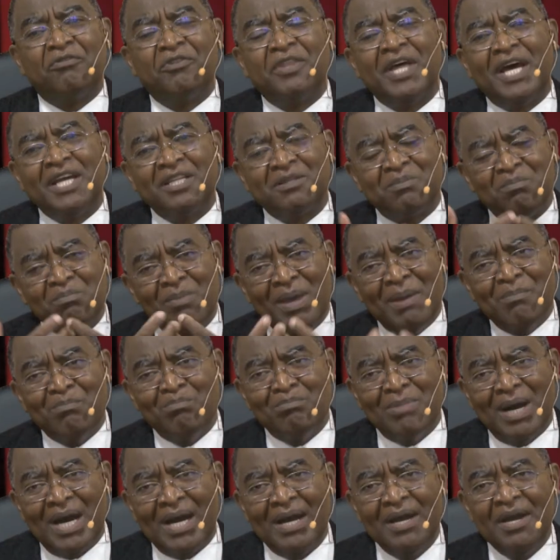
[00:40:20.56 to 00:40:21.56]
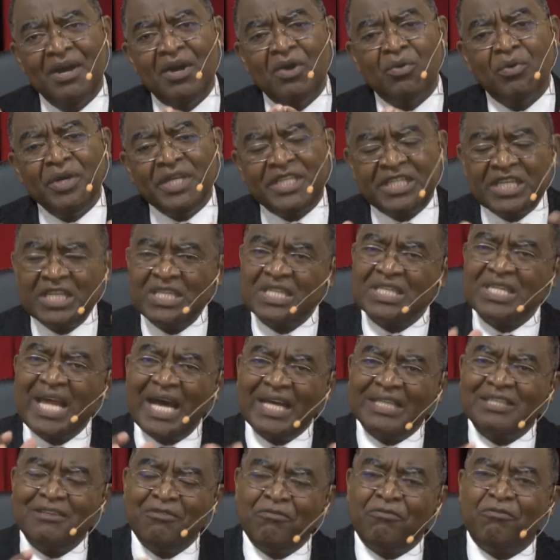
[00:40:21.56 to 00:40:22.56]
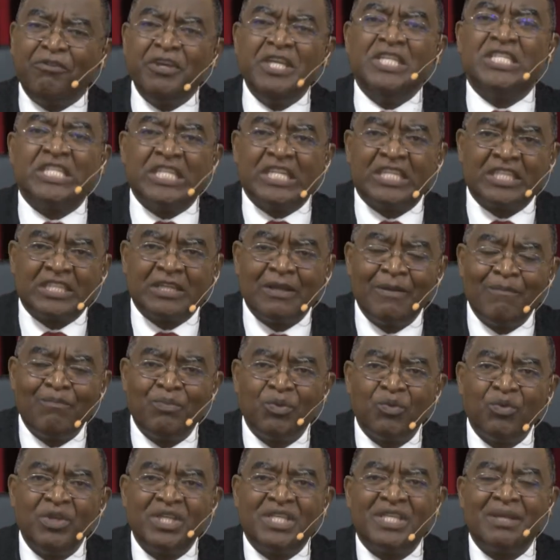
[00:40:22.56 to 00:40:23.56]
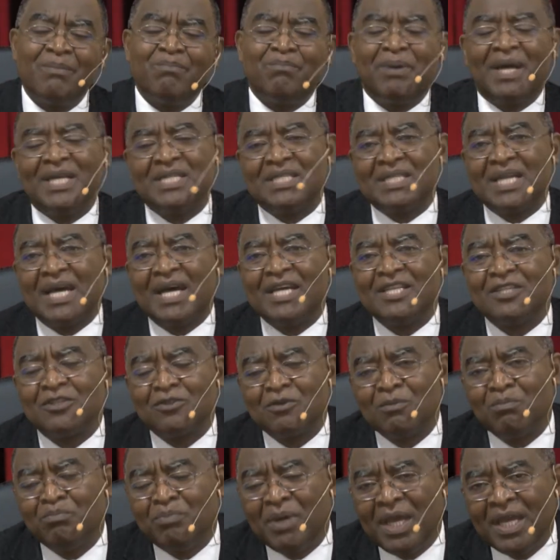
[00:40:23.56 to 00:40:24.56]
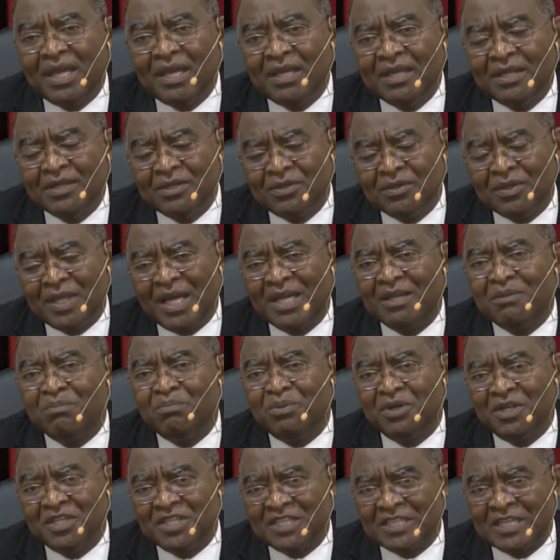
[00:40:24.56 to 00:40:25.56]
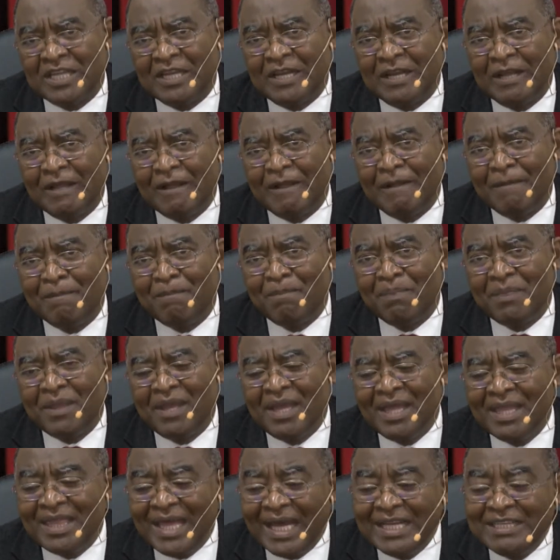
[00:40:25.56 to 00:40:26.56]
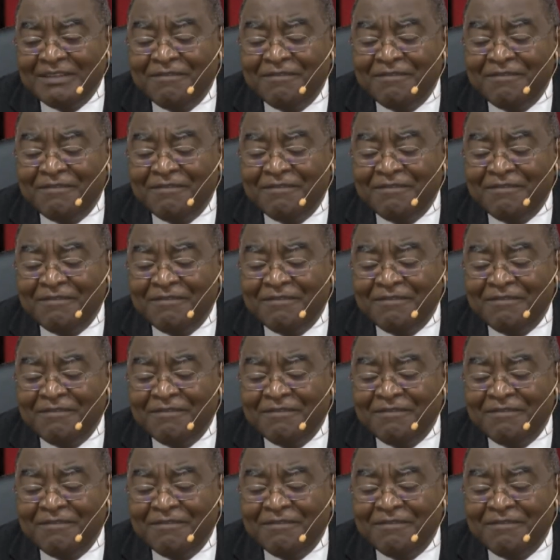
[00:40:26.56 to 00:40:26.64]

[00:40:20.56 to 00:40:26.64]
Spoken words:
that member, which is that visit which the pastor has to pay to that person. That